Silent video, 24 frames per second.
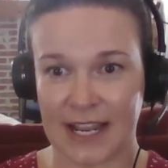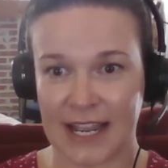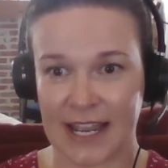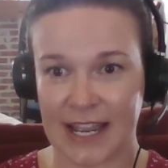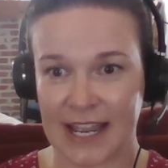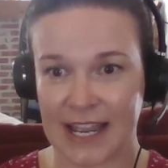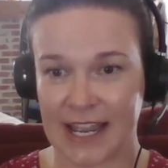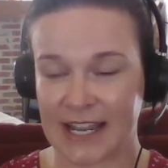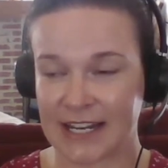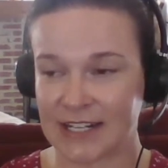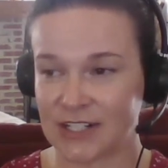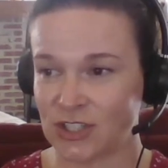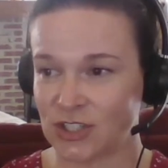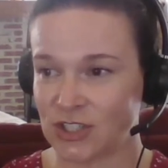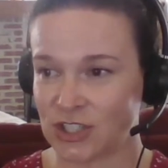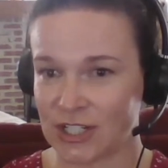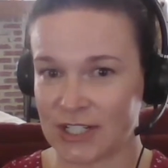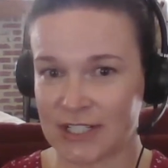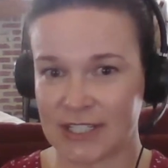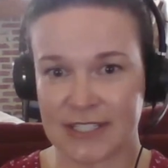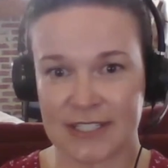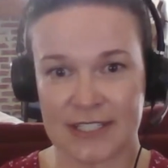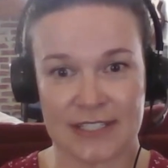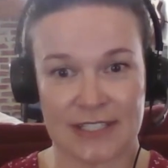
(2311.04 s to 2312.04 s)
and
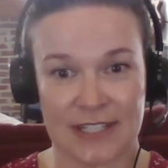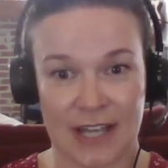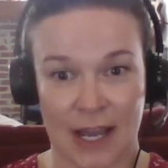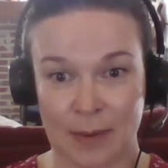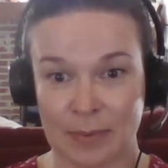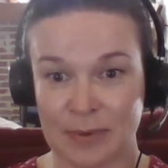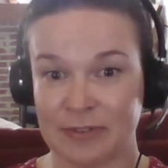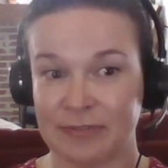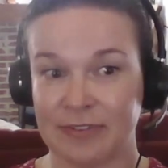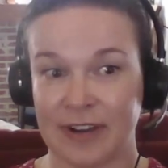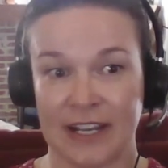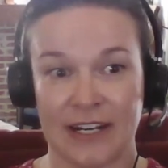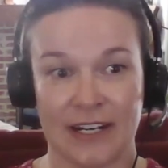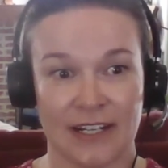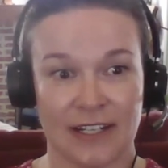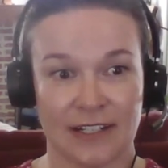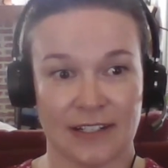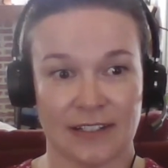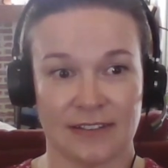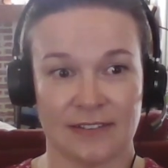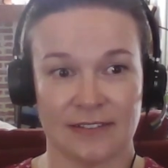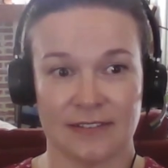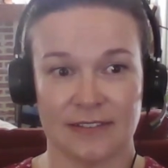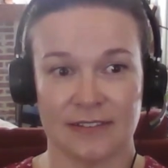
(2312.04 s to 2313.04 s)
just stopped fighting,
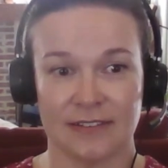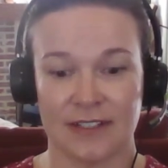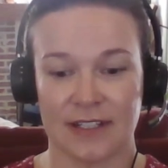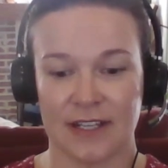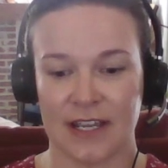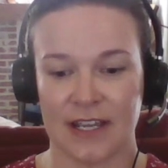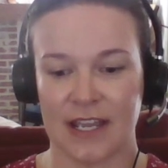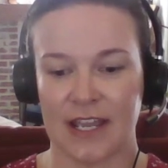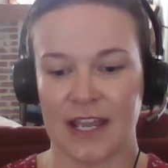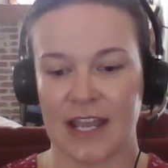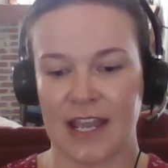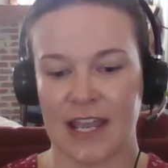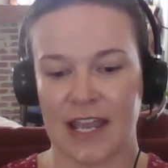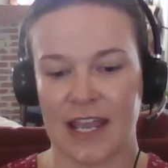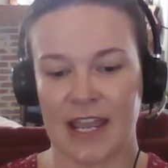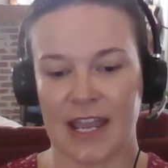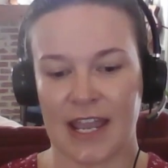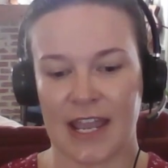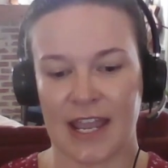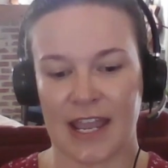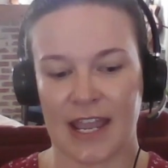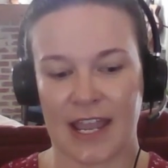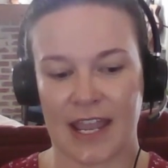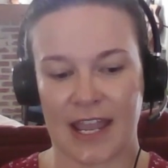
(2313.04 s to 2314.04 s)

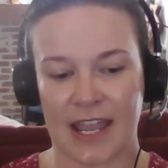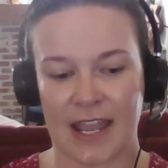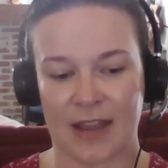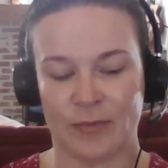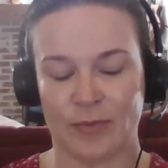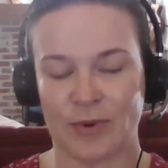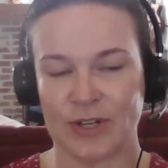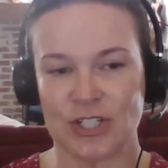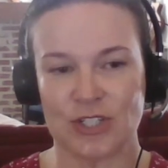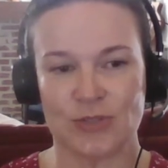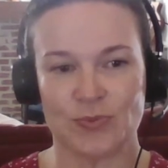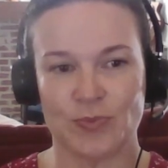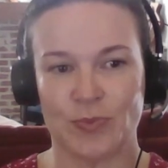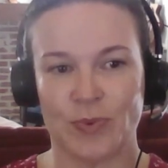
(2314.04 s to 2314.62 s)
which